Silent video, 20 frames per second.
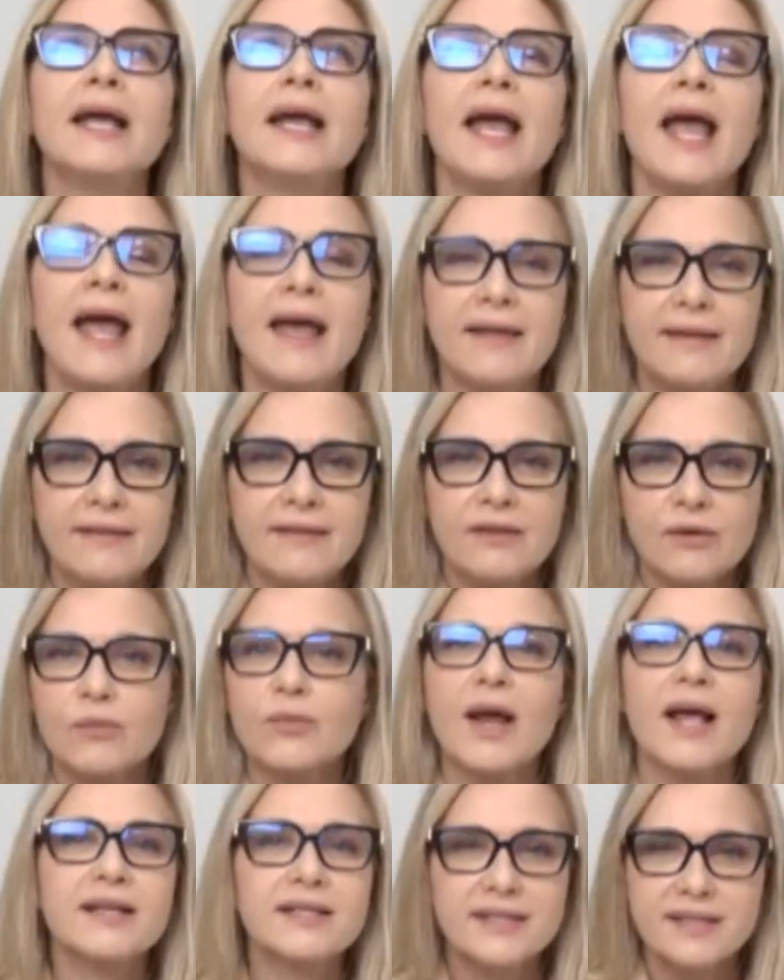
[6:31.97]
and the
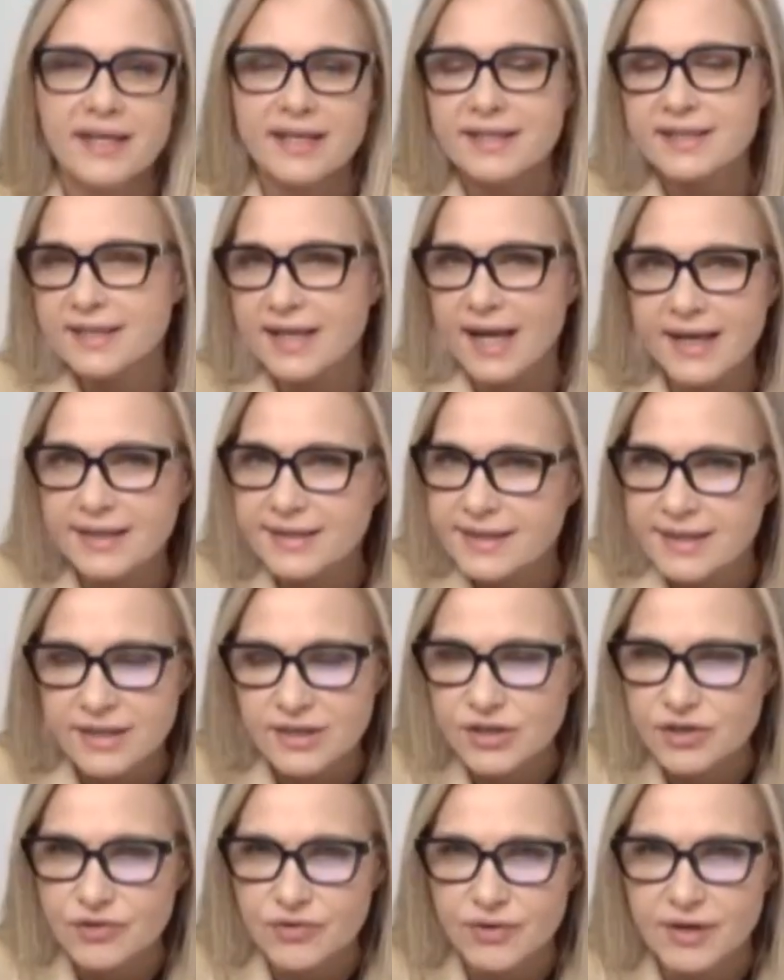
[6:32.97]
rest, they say, is
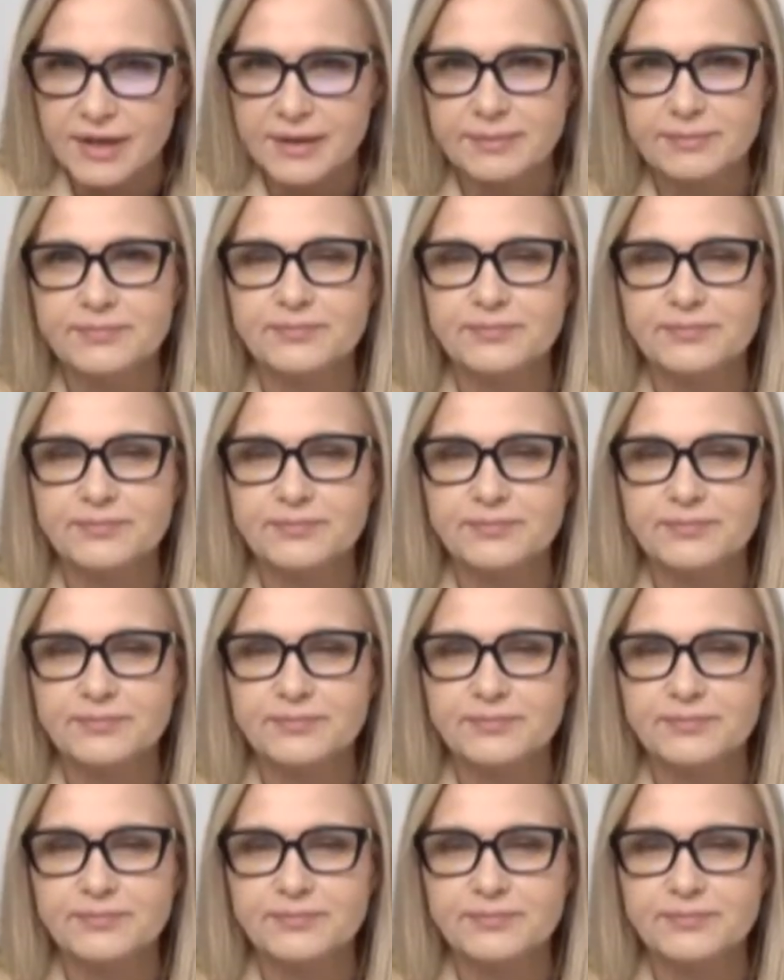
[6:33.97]
history.